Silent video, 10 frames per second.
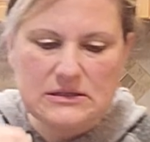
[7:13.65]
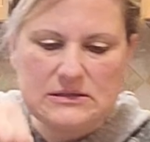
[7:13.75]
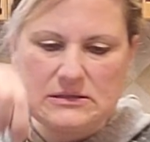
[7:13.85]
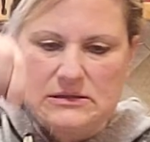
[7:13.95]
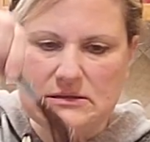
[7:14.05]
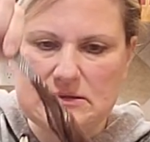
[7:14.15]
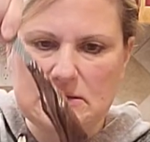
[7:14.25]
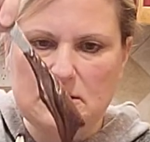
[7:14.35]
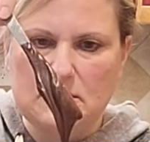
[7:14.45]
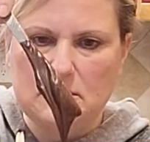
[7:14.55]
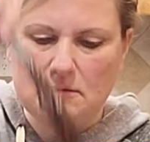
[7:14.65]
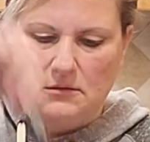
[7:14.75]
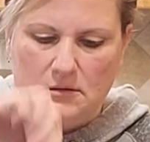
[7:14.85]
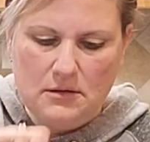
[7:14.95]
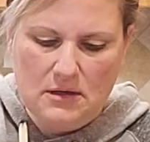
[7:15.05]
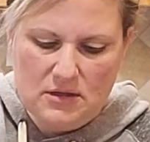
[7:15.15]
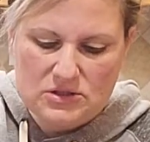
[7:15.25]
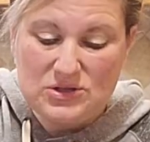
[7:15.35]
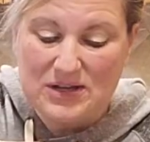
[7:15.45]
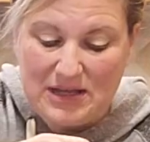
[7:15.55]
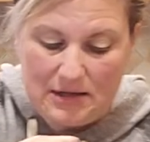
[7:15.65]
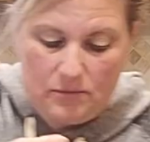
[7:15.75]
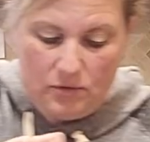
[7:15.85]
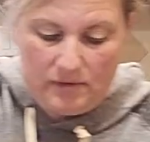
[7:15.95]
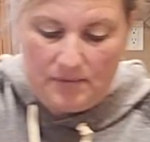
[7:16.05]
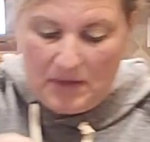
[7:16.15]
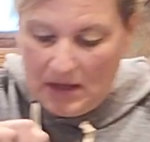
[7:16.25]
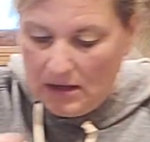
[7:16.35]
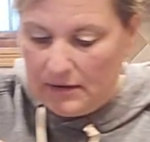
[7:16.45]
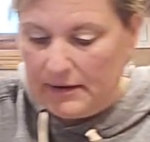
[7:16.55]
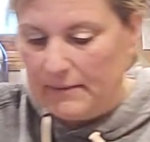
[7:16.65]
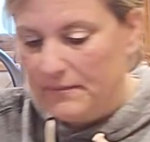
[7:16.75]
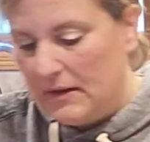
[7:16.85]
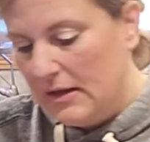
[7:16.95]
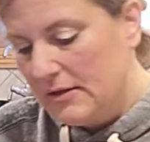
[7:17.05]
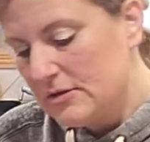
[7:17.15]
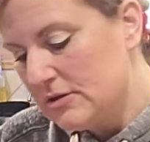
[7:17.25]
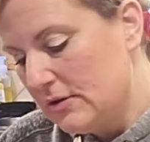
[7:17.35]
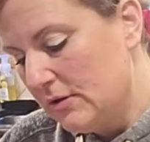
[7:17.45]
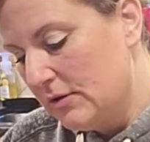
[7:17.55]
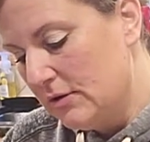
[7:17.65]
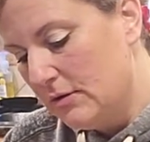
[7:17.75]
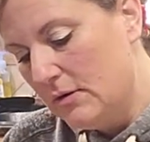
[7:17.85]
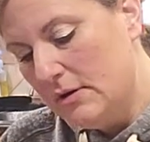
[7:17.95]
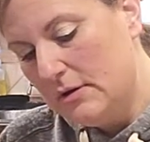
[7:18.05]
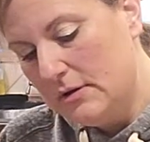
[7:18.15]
consistency. So you can kind of move it. All right. So